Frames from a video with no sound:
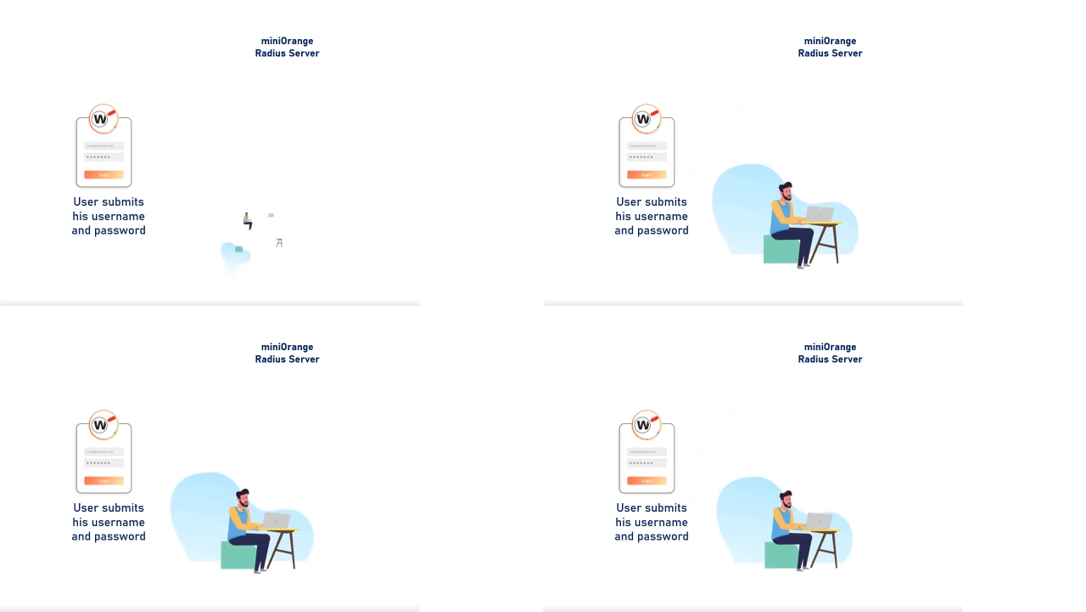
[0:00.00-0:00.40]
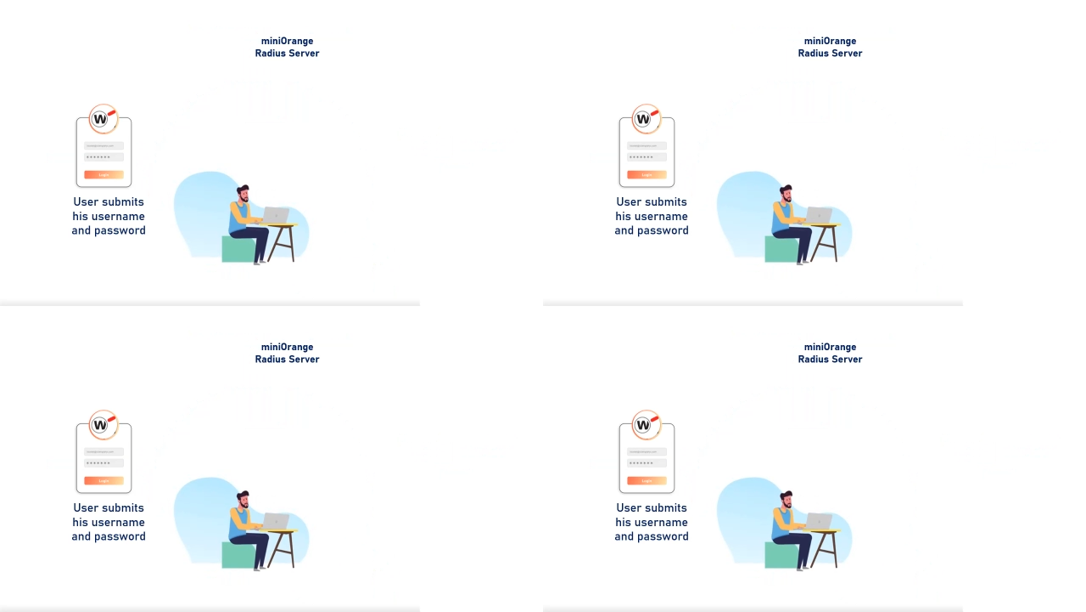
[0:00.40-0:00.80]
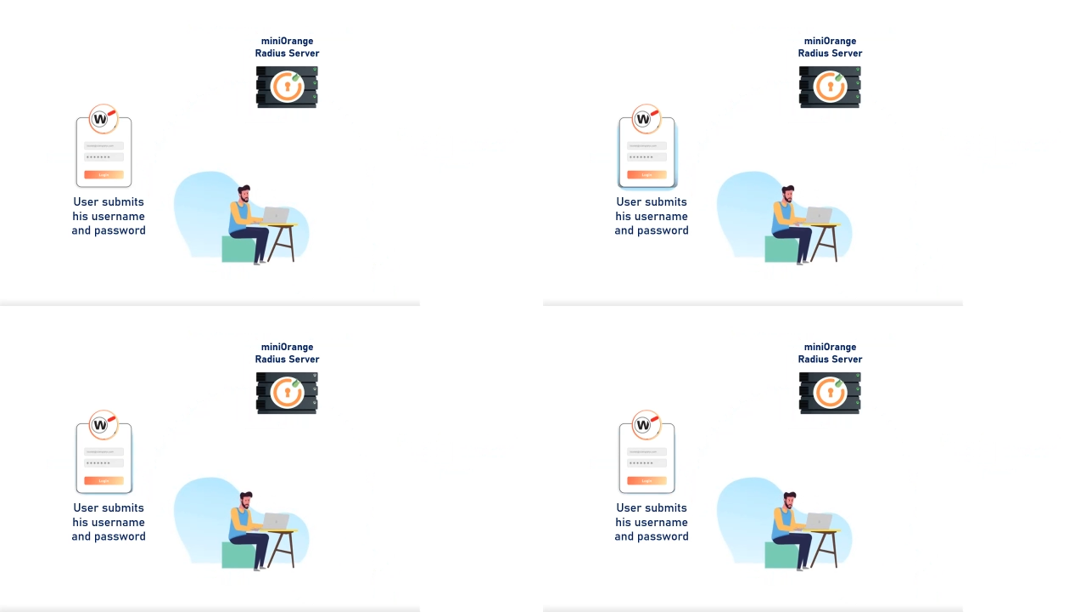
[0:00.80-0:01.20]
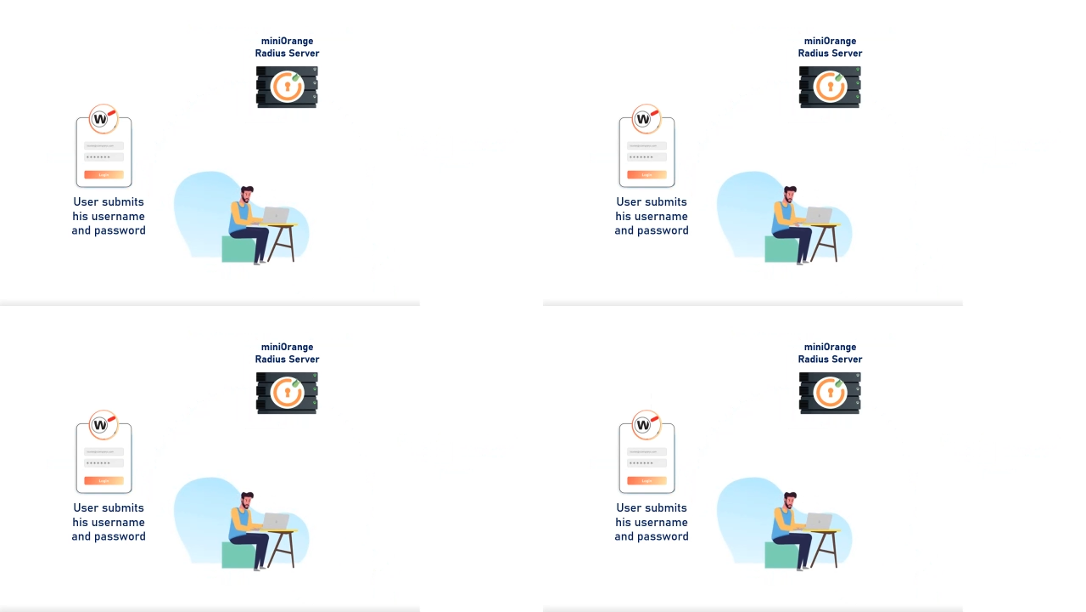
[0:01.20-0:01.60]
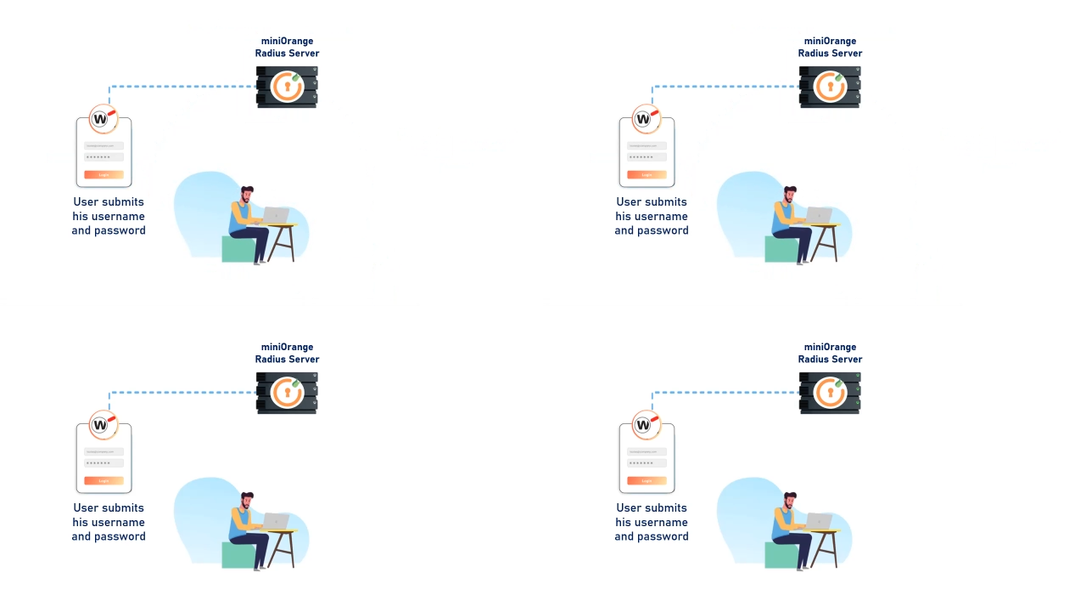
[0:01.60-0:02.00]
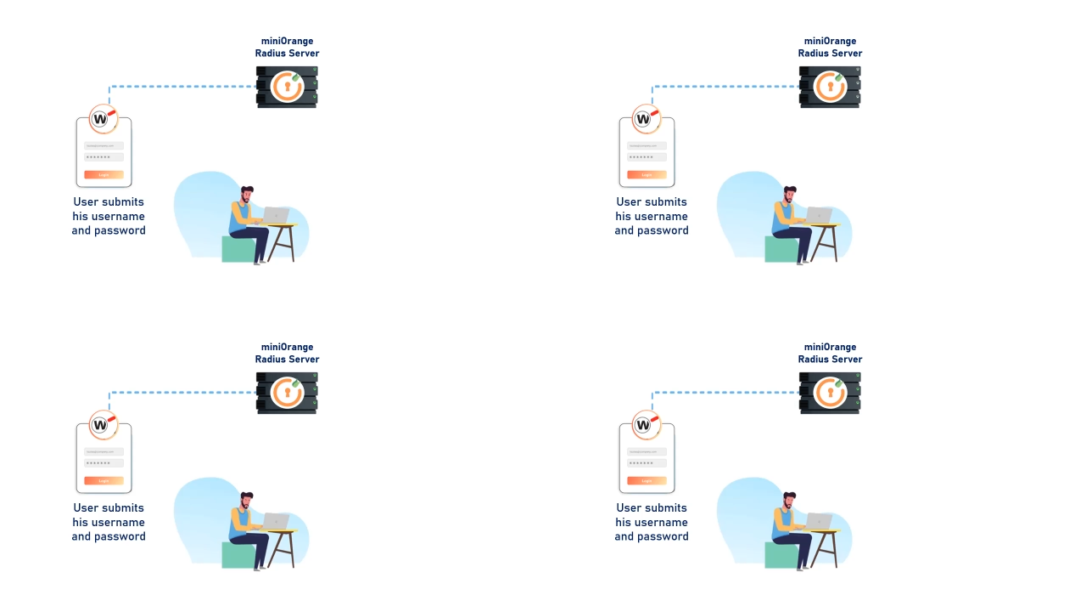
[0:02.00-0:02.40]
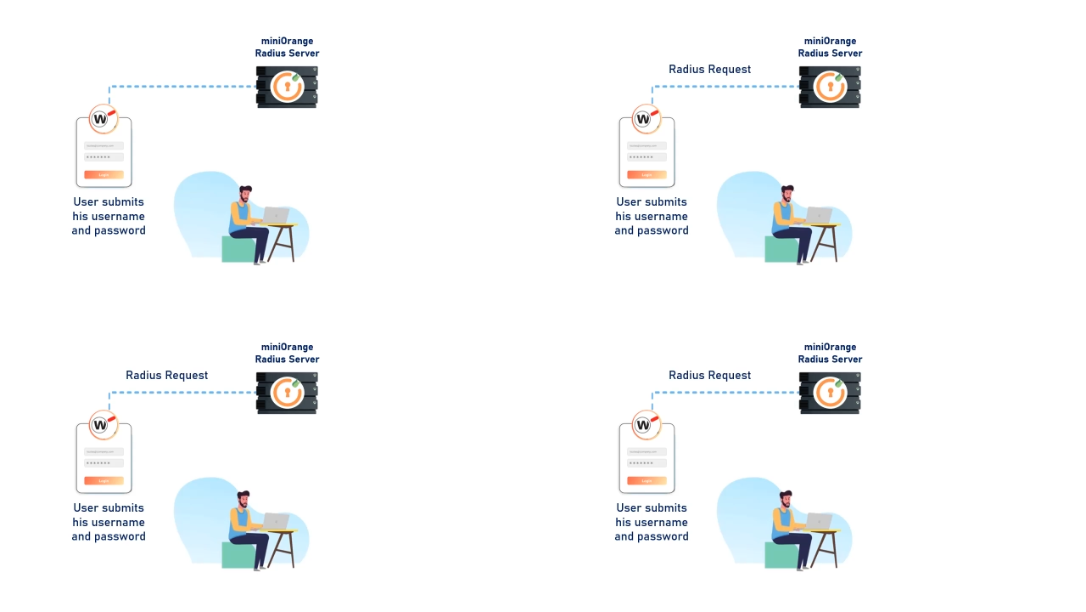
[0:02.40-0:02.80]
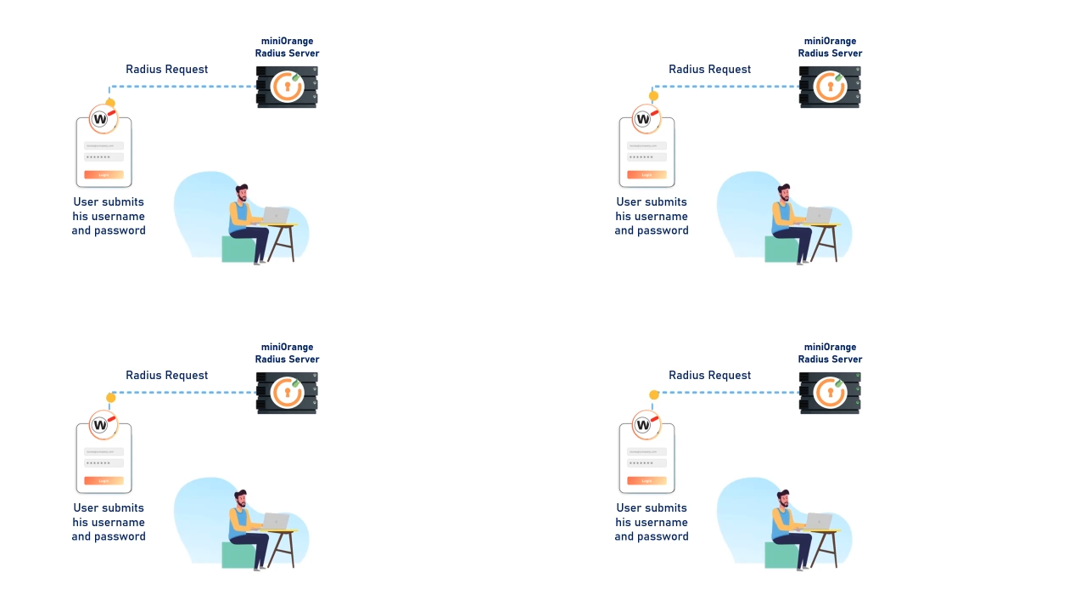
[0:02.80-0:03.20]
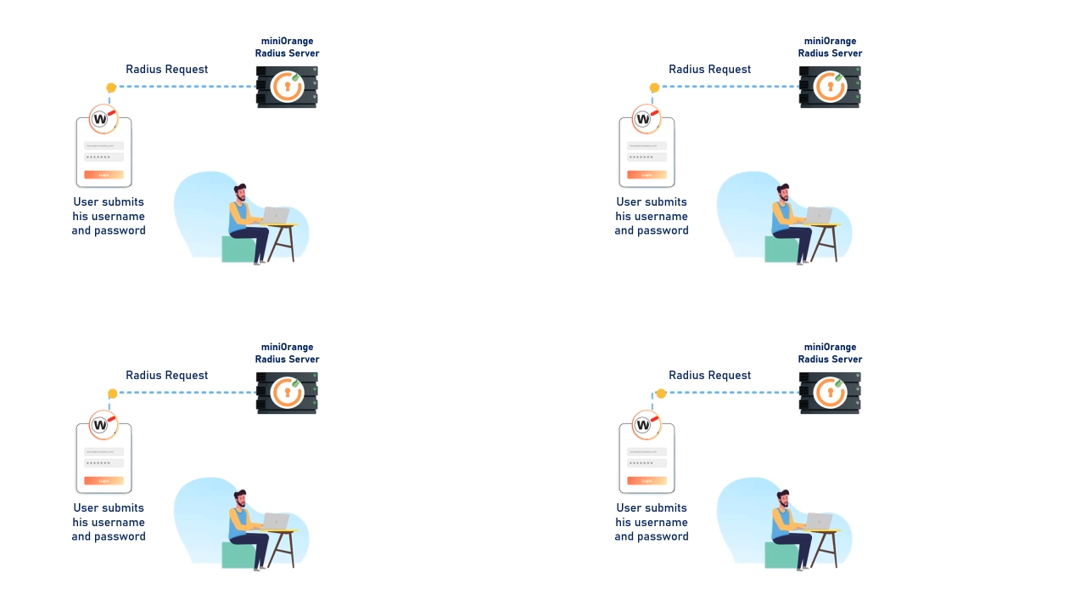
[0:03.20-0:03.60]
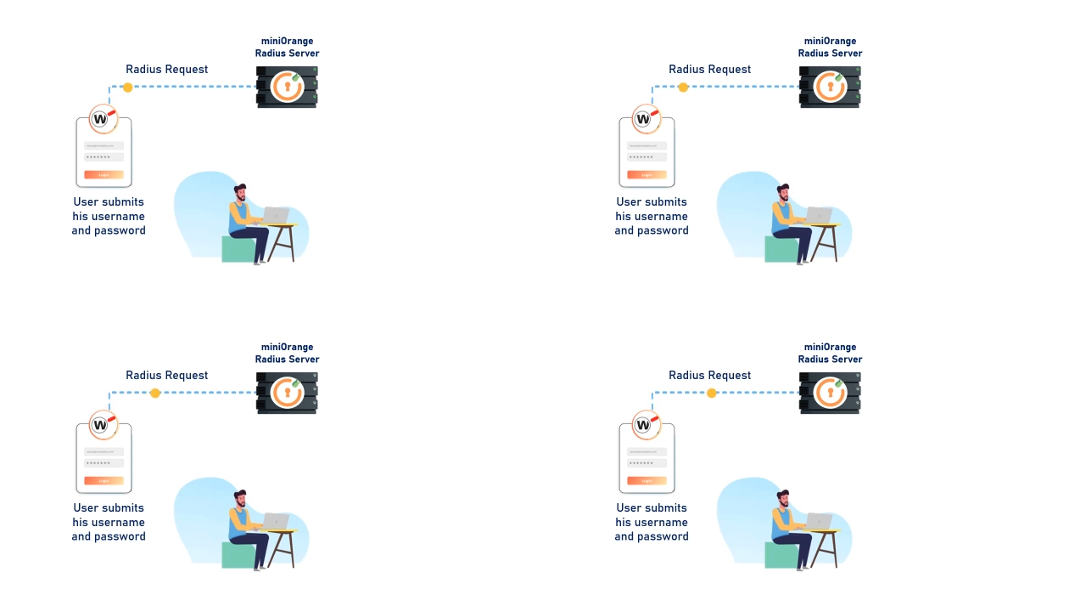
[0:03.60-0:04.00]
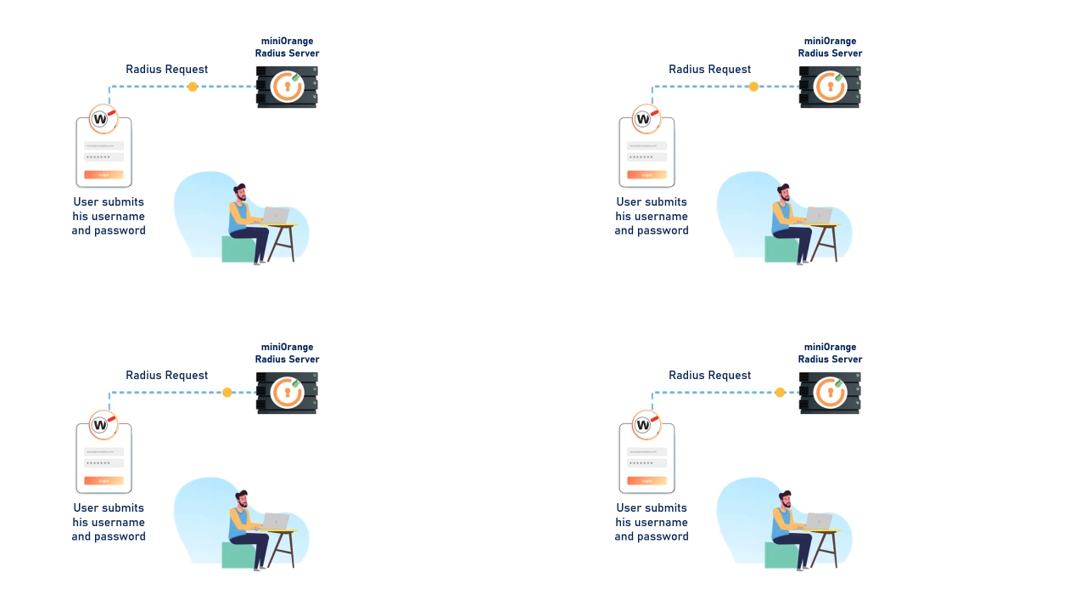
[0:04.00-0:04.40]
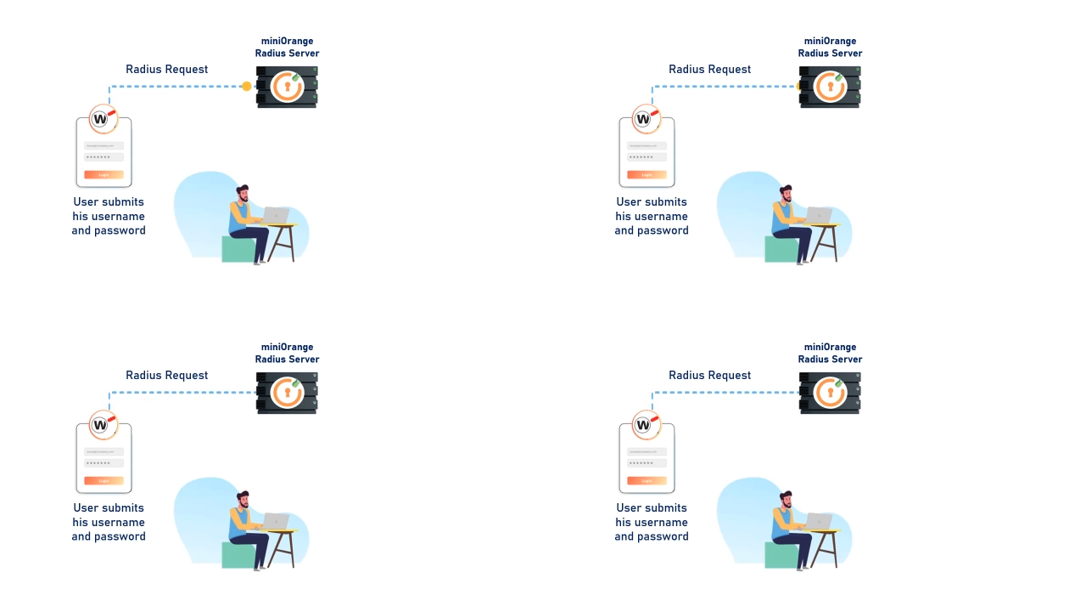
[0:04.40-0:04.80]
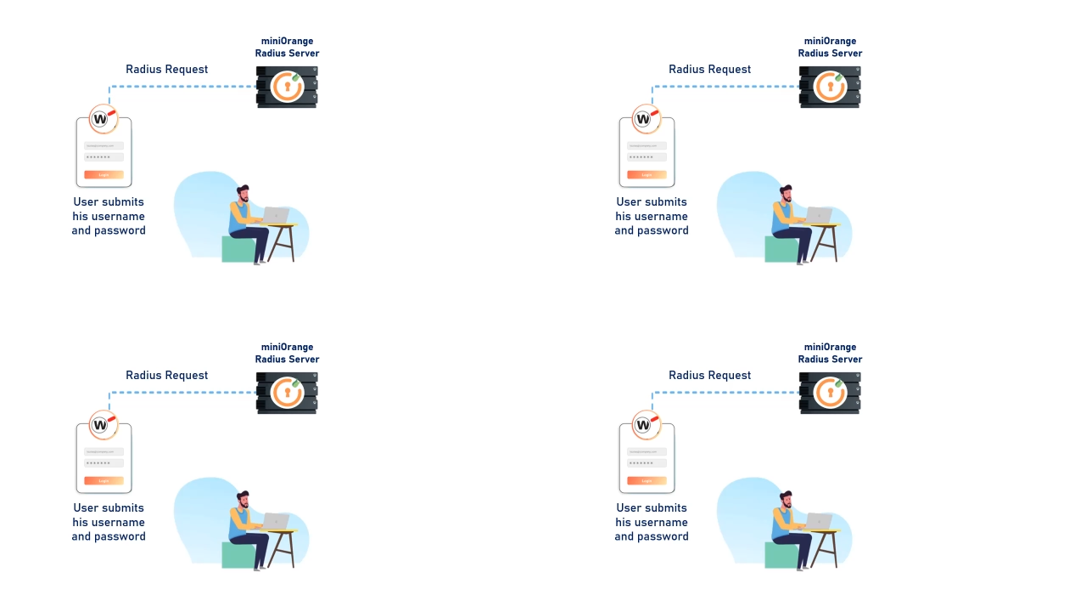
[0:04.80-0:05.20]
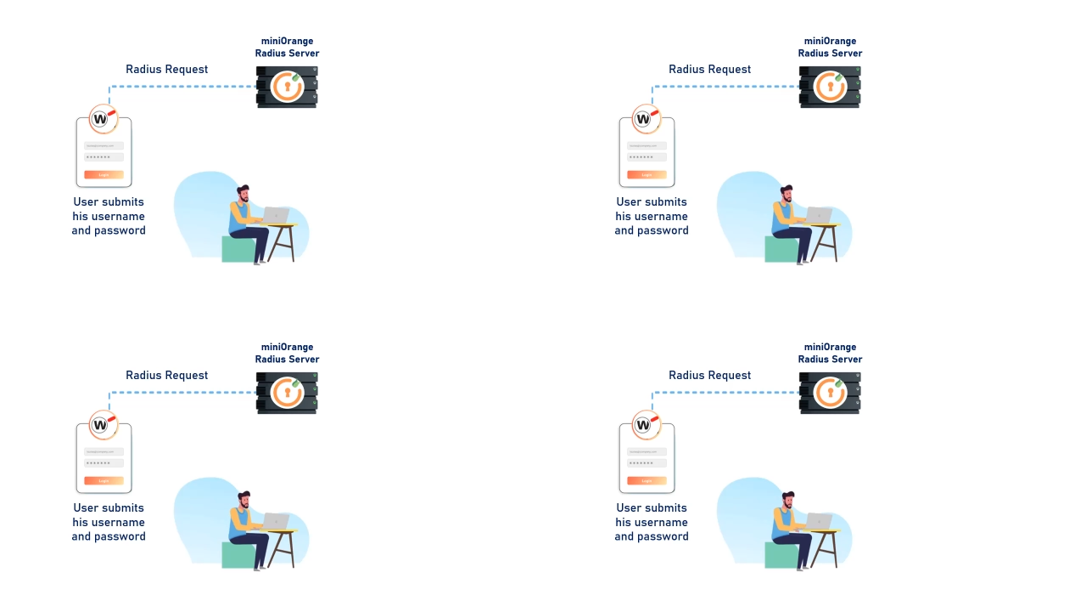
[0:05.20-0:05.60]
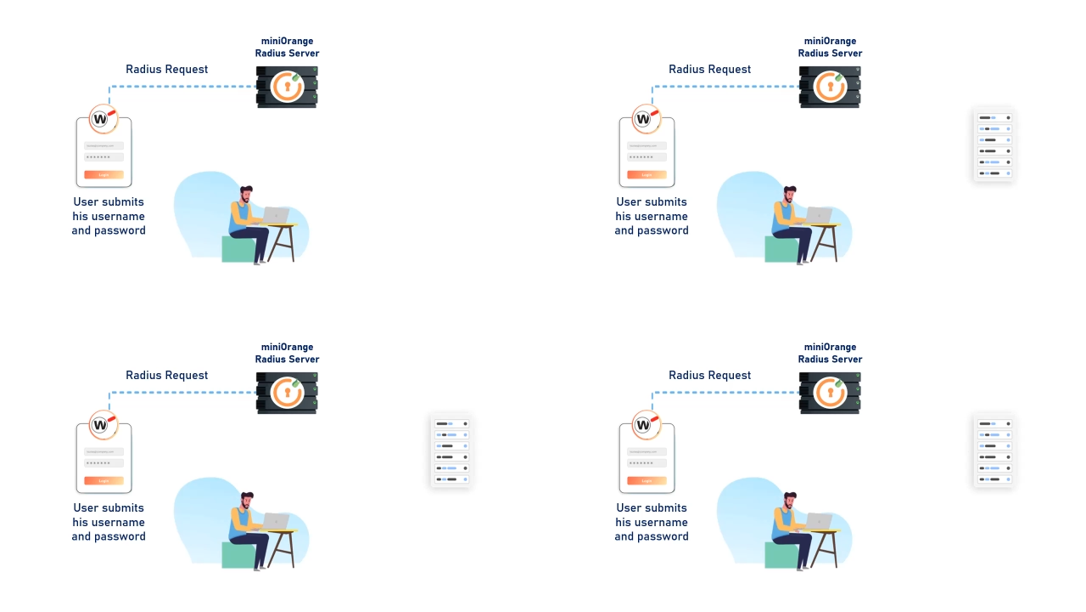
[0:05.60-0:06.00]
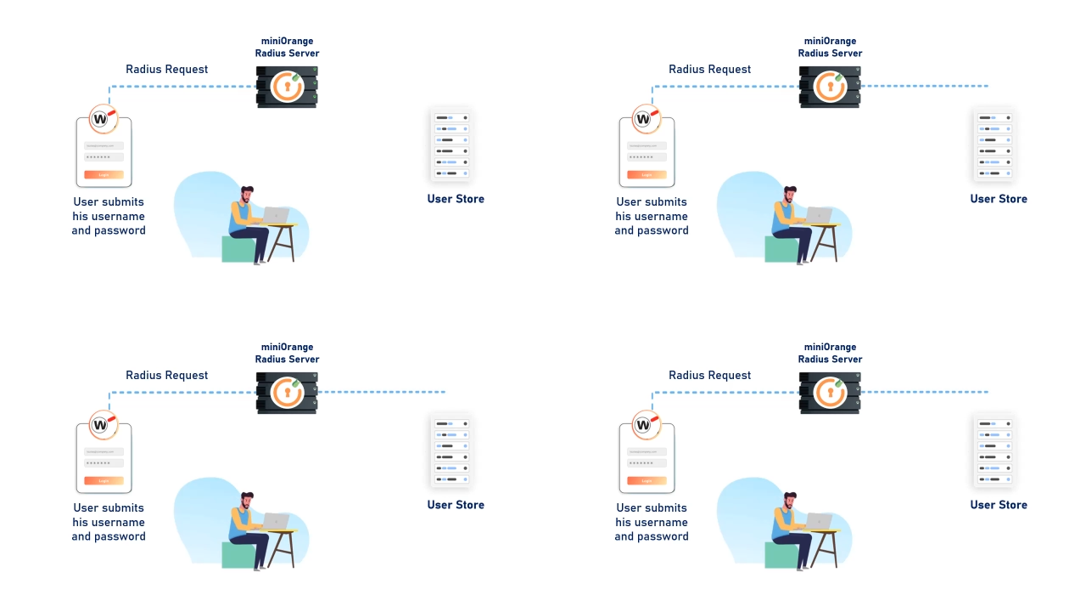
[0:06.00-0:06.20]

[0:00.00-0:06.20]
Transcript: No face is visible, so there are no lips to read.